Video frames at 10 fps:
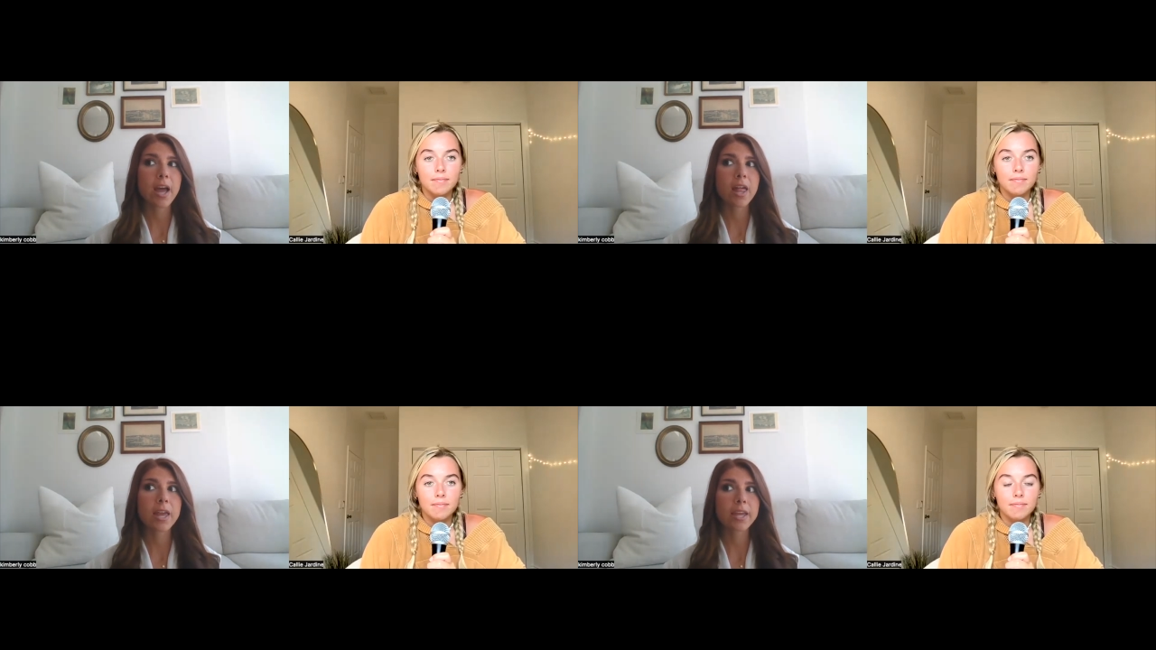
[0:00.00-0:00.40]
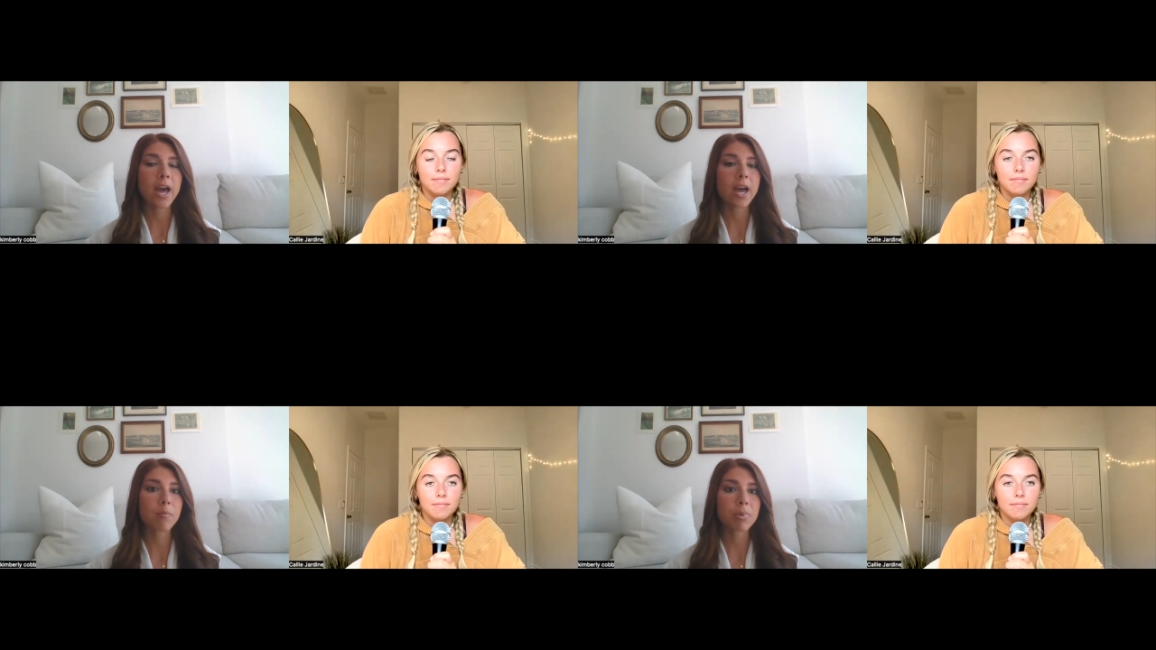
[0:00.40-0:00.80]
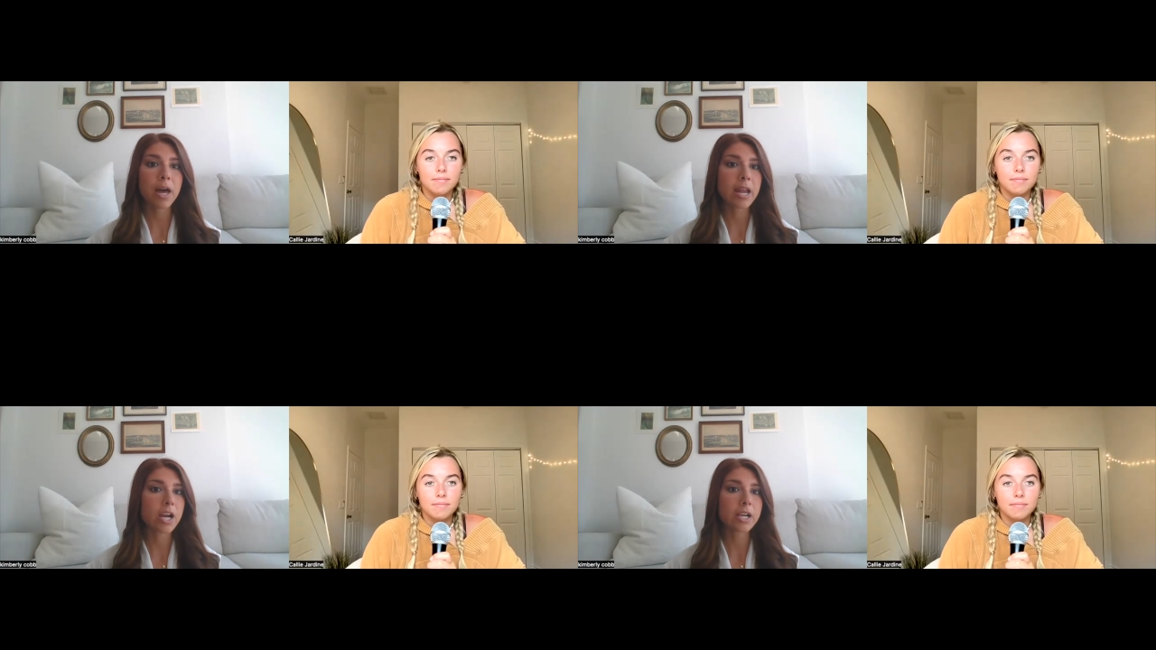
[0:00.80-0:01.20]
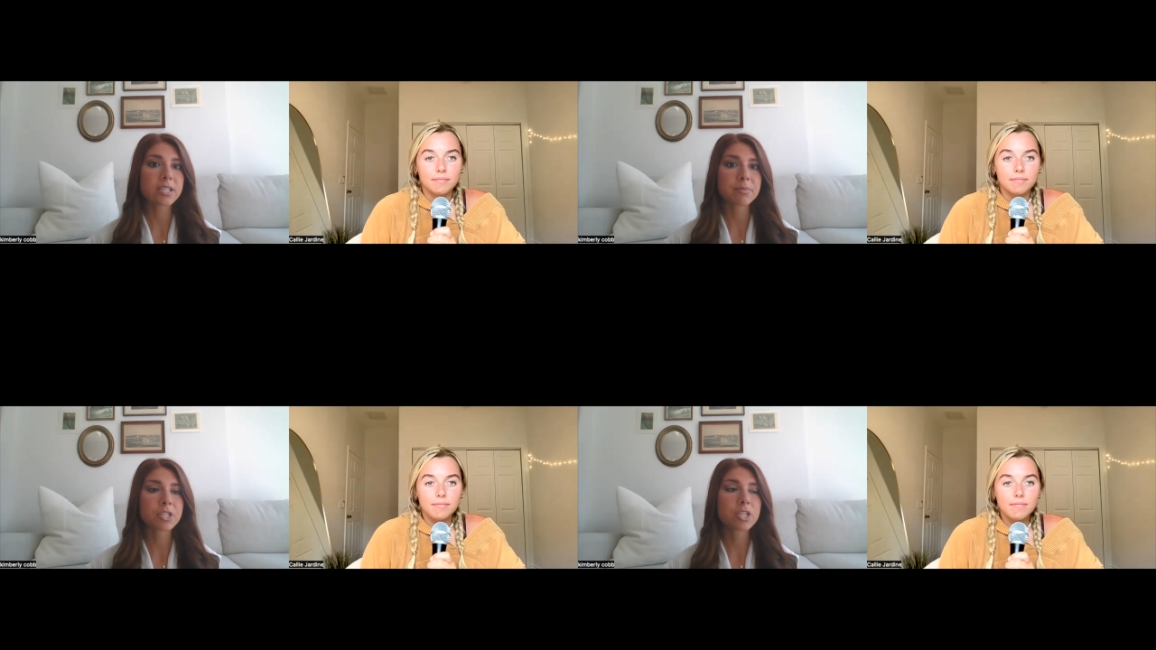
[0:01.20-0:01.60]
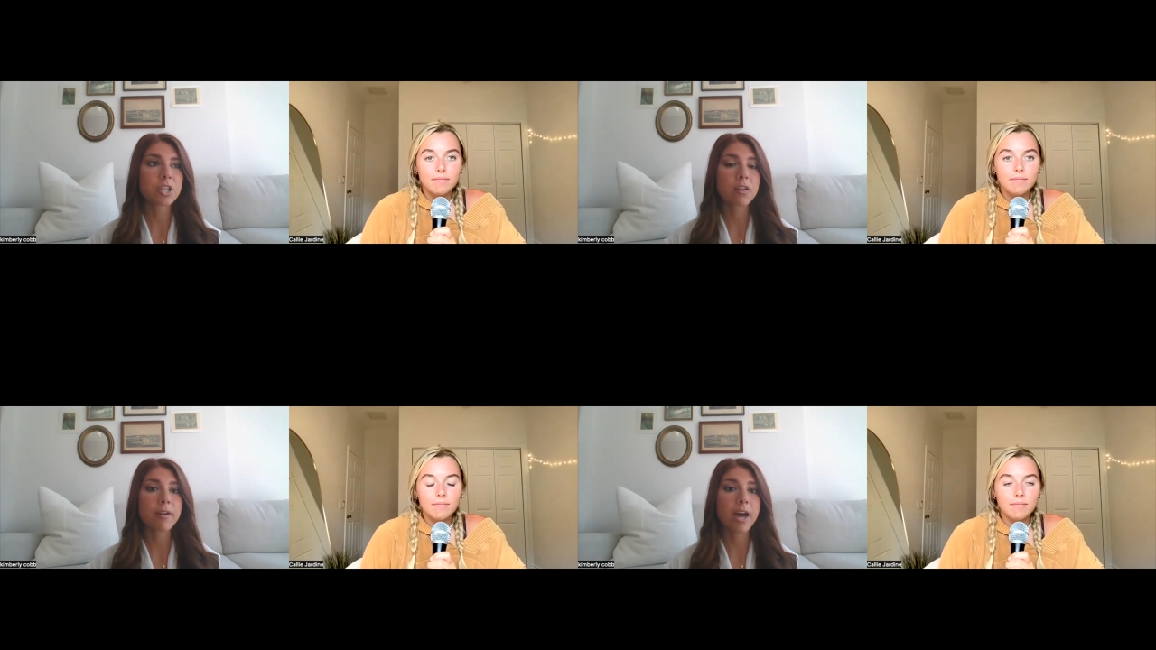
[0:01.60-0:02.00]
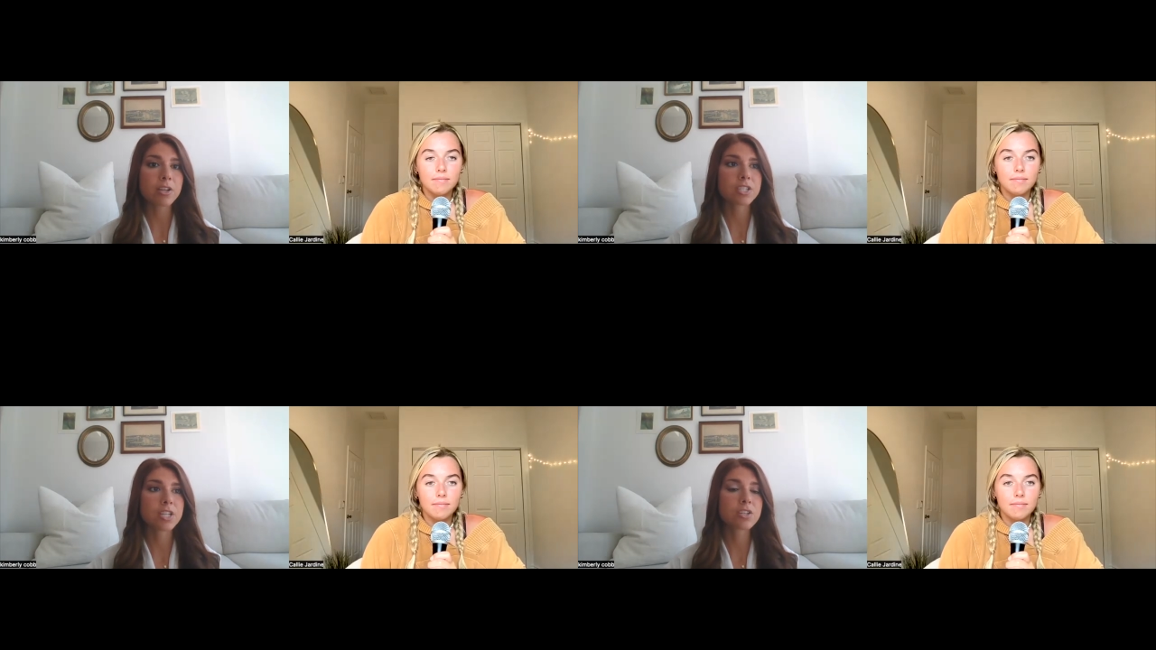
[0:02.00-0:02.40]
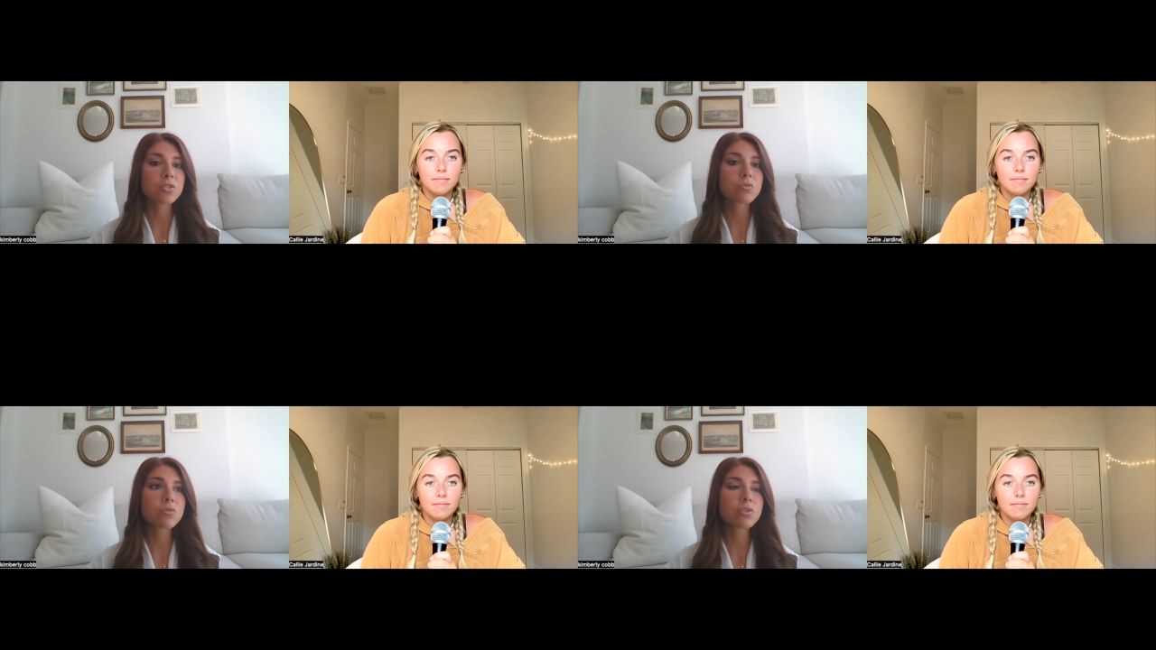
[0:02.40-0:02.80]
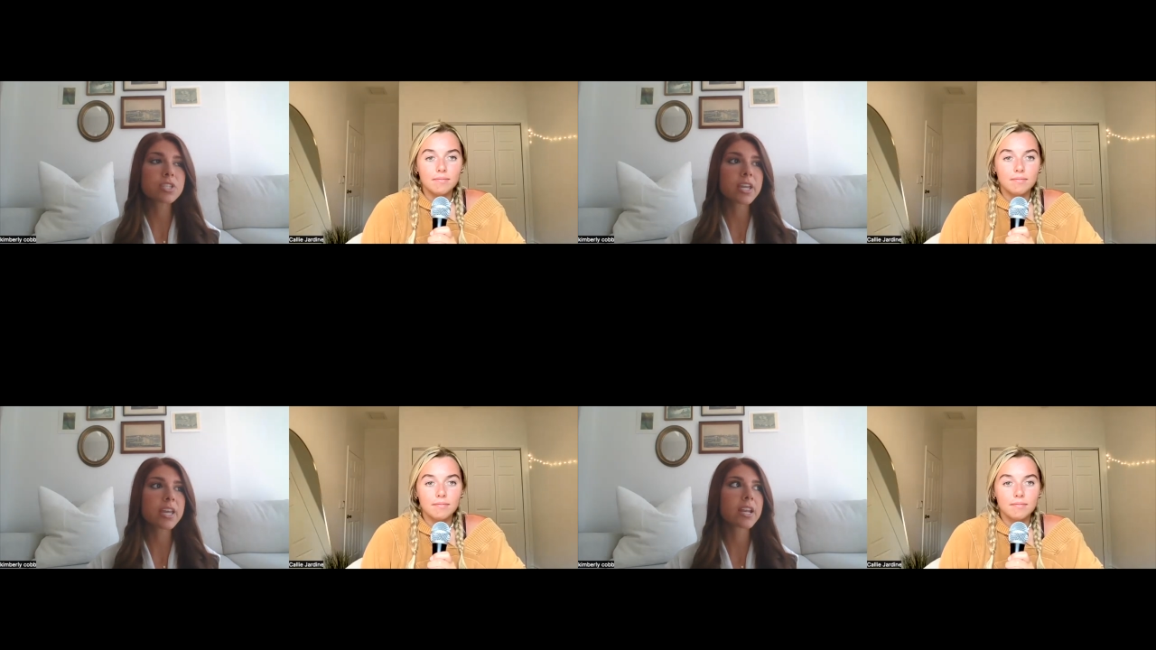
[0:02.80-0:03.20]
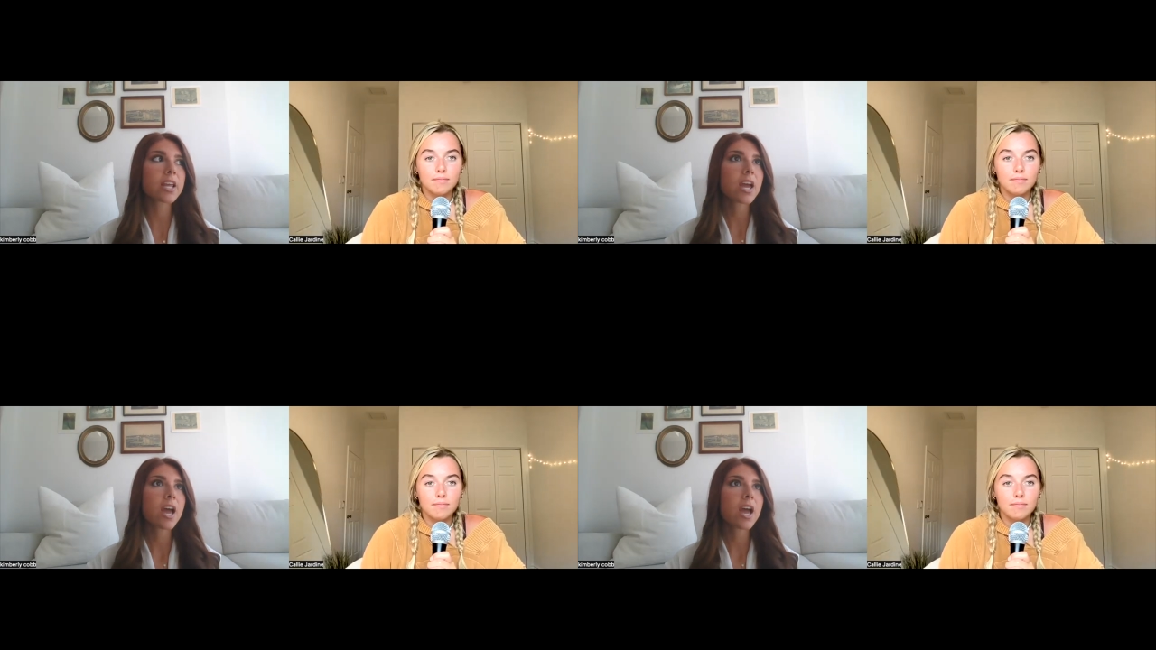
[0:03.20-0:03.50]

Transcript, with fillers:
Speaker 1: like had applied, apply, got accepted to a lot of out of state schools and